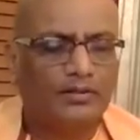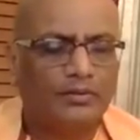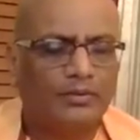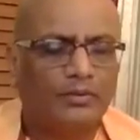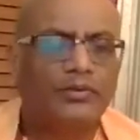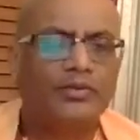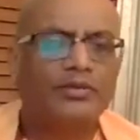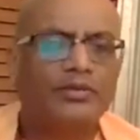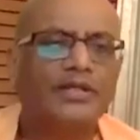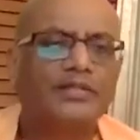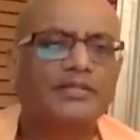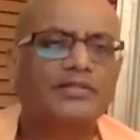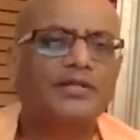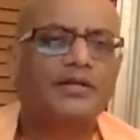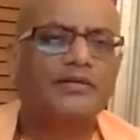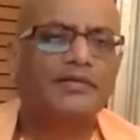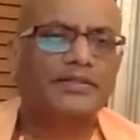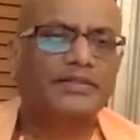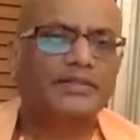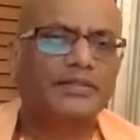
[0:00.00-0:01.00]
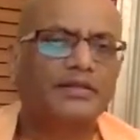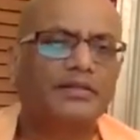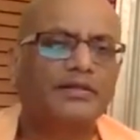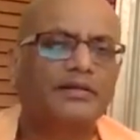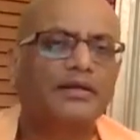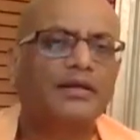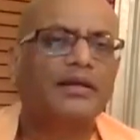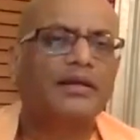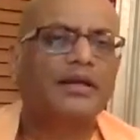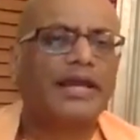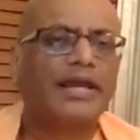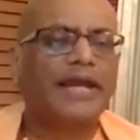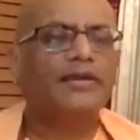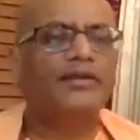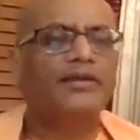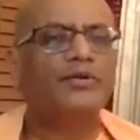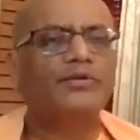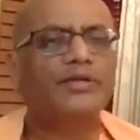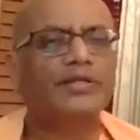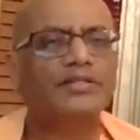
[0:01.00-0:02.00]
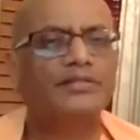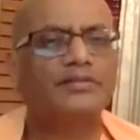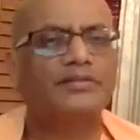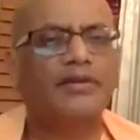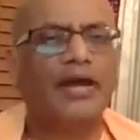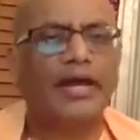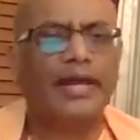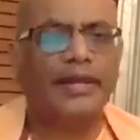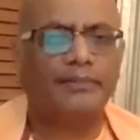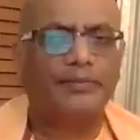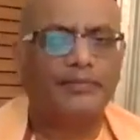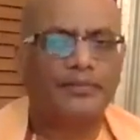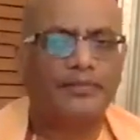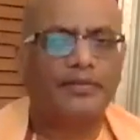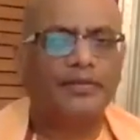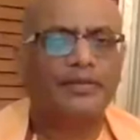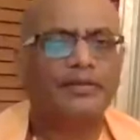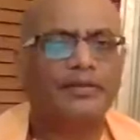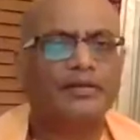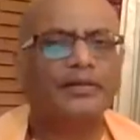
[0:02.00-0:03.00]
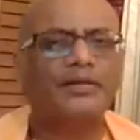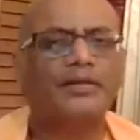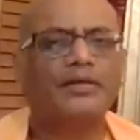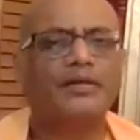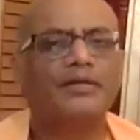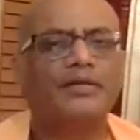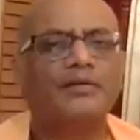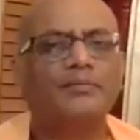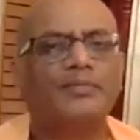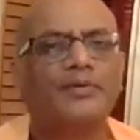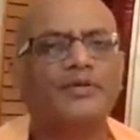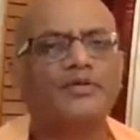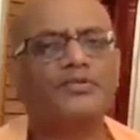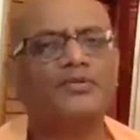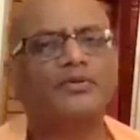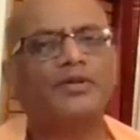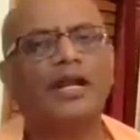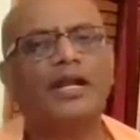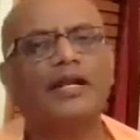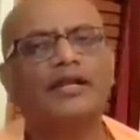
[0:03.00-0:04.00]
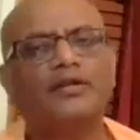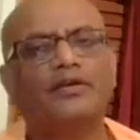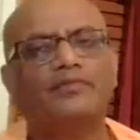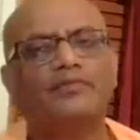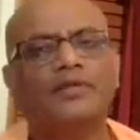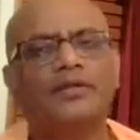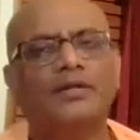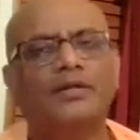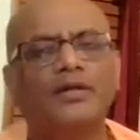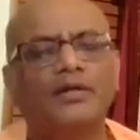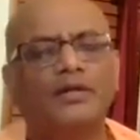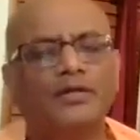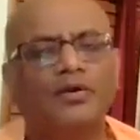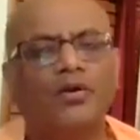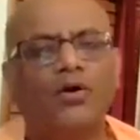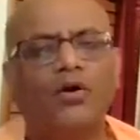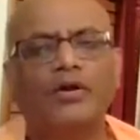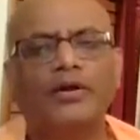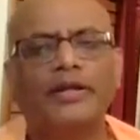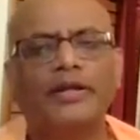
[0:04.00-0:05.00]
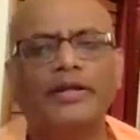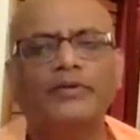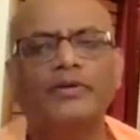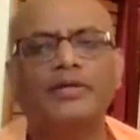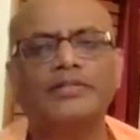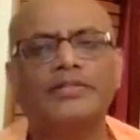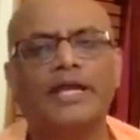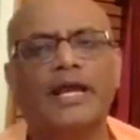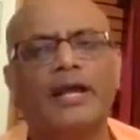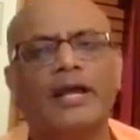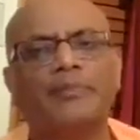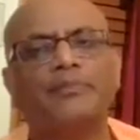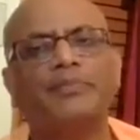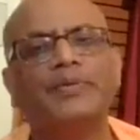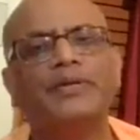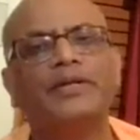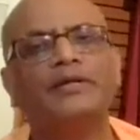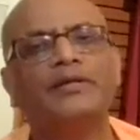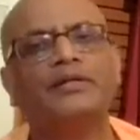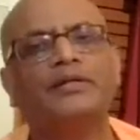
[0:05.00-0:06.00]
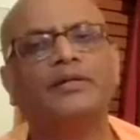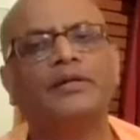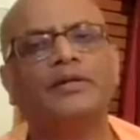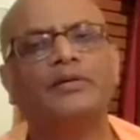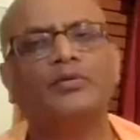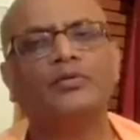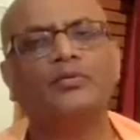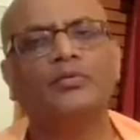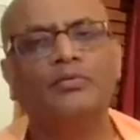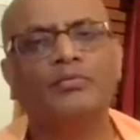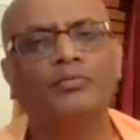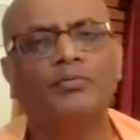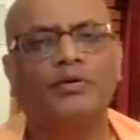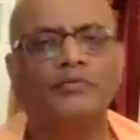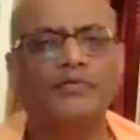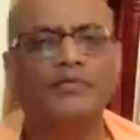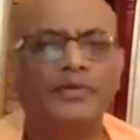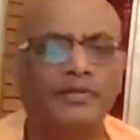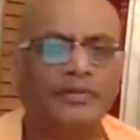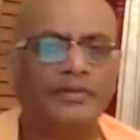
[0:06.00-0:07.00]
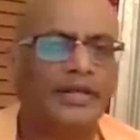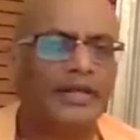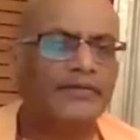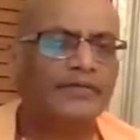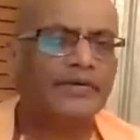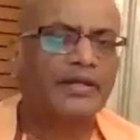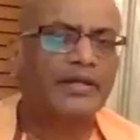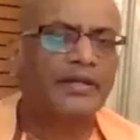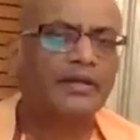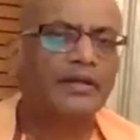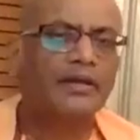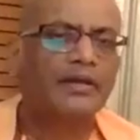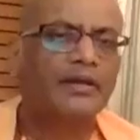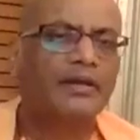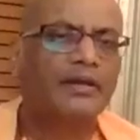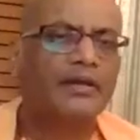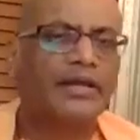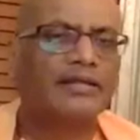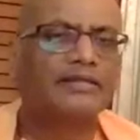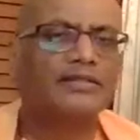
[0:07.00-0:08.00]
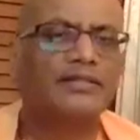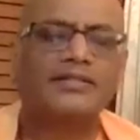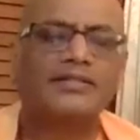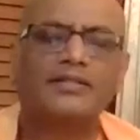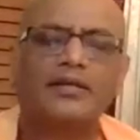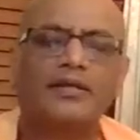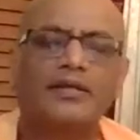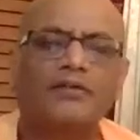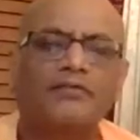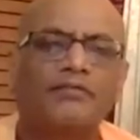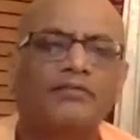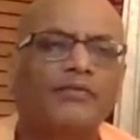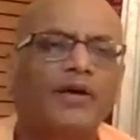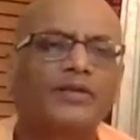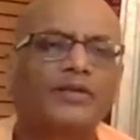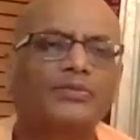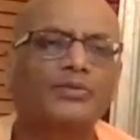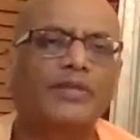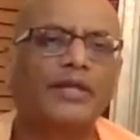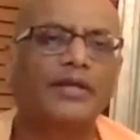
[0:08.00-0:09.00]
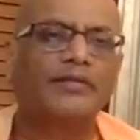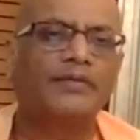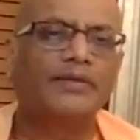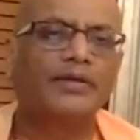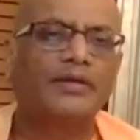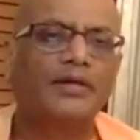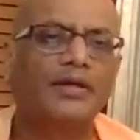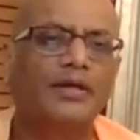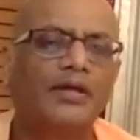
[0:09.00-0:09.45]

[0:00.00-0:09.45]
Ugrasravasa. Can you describe the personality of the Godhead who has appeared in the womb of Devaki as the son of Vasudeva?